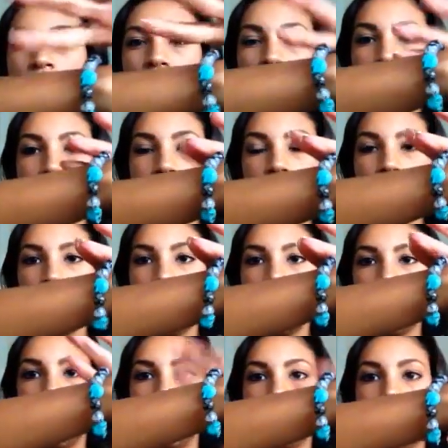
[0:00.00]
she has all that
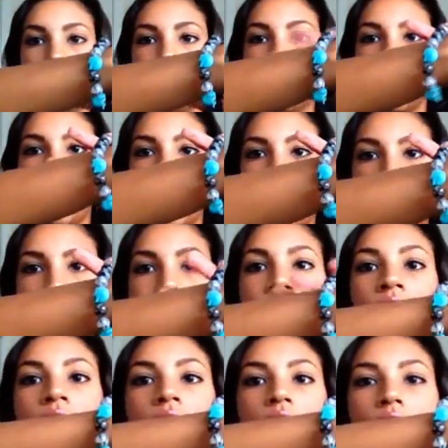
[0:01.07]
kind of stuff. So anyways,
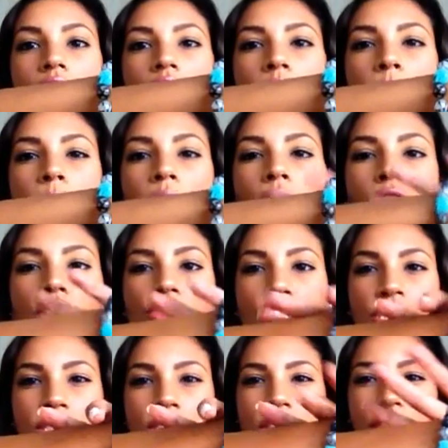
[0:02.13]

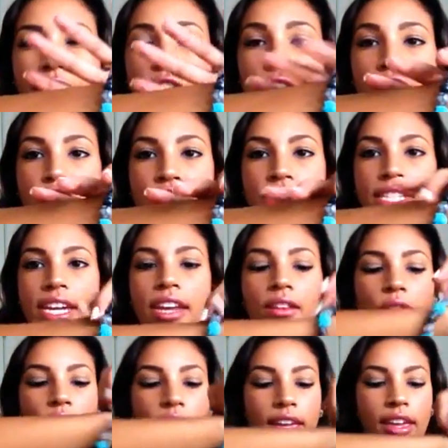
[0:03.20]
just if you're interested,
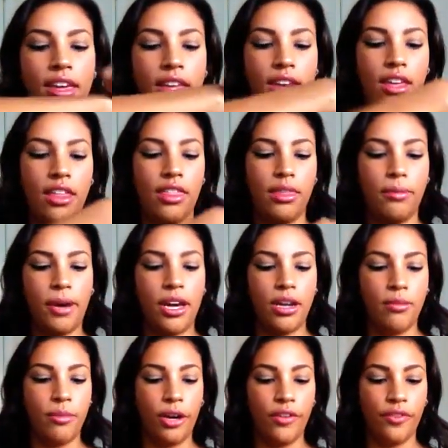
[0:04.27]
look in the
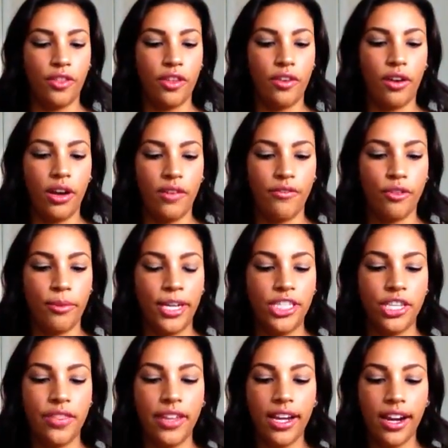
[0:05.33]
bottom bar for her
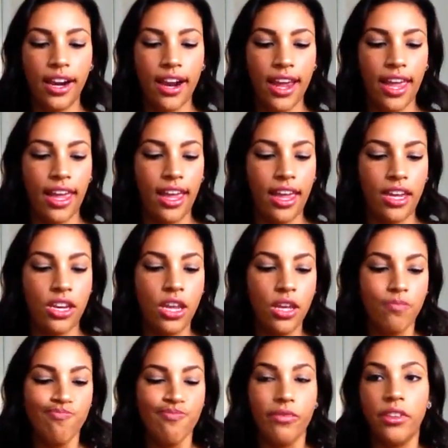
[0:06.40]
information there, and
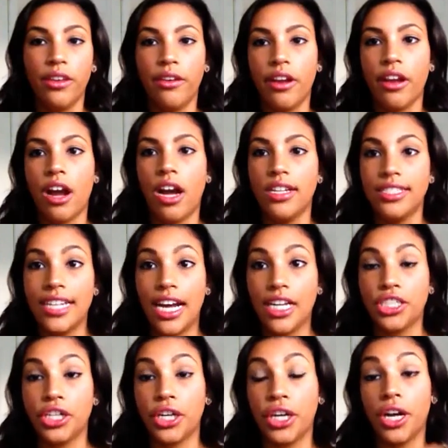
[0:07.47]
you can
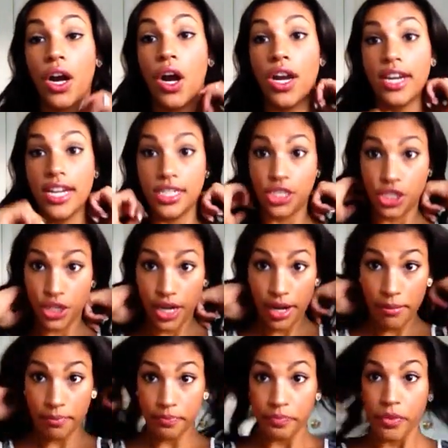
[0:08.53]
contact her on
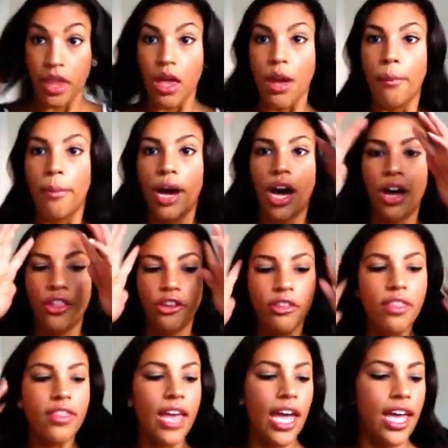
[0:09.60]
Instagram. But other
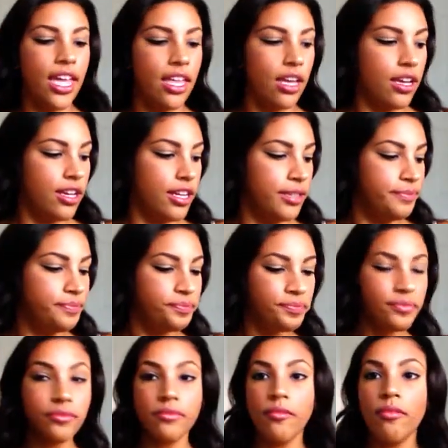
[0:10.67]
than that,
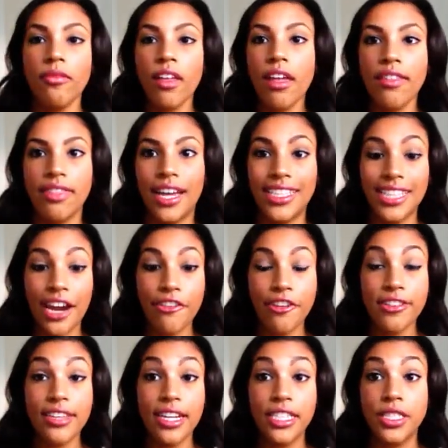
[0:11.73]
that's
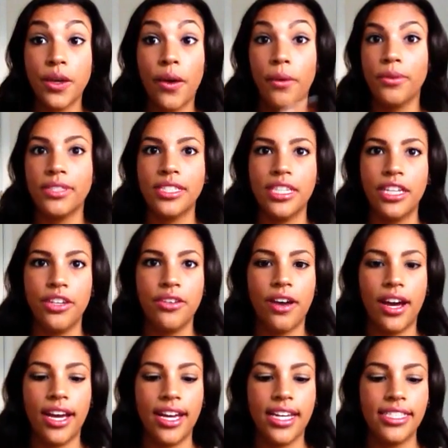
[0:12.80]
everything. So I will see you
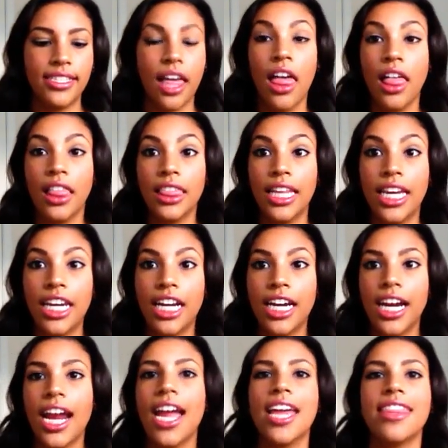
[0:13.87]
guys
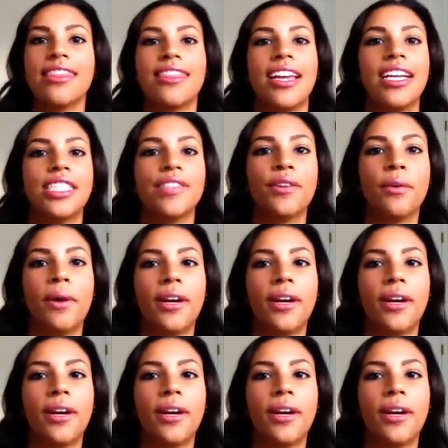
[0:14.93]
later, and thanks for